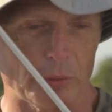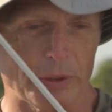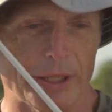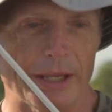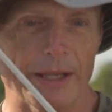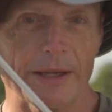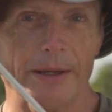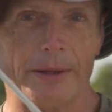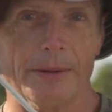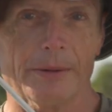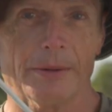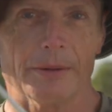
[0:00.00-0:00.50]

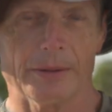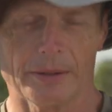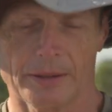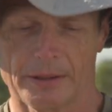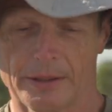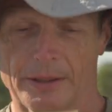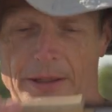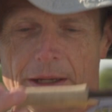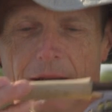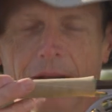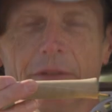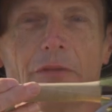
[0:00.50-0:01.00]
gear
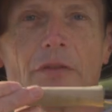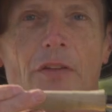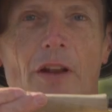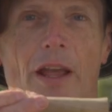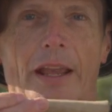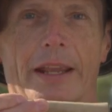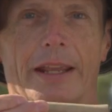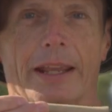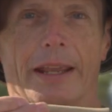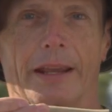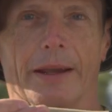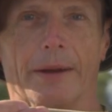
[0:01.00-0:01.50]
and
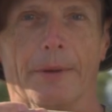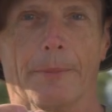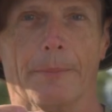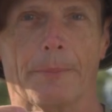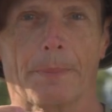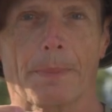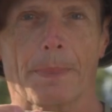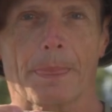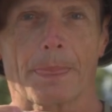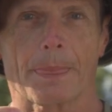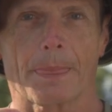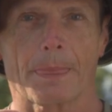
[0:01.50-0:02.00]
fly gear.
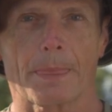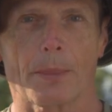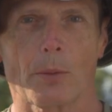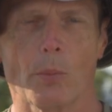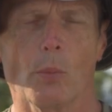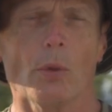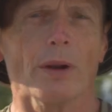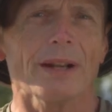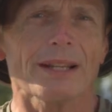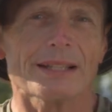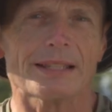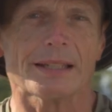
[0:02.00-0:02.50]

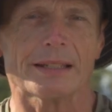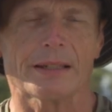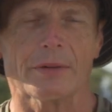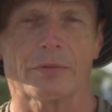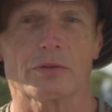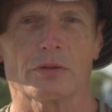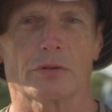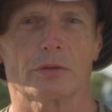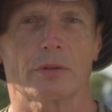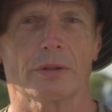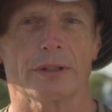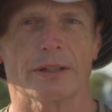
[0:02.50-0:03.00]
What is the
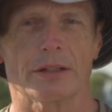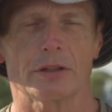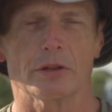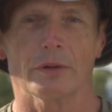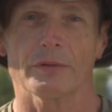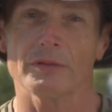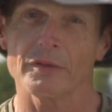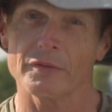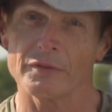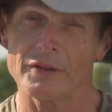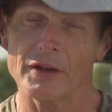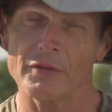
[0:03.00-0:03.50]
difference between the two?
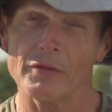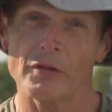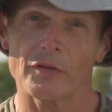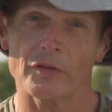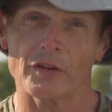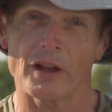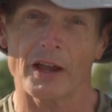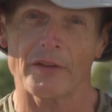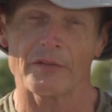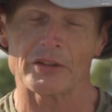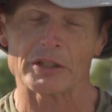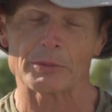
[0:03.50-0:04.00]
If you've never
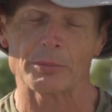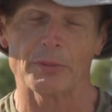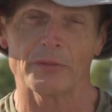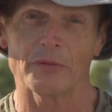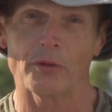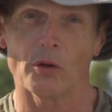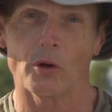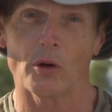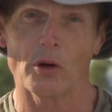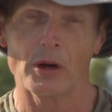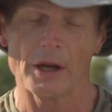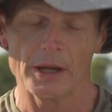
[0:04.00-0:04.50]
fly fished
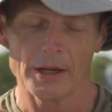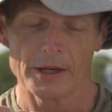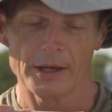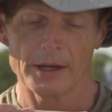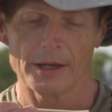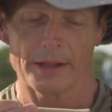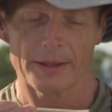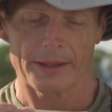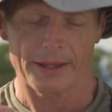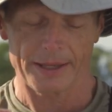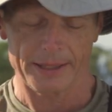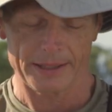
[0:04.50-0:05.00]
before,
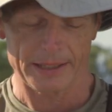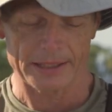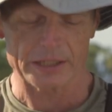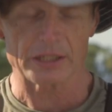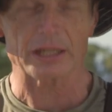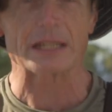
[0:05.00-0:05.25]
then let's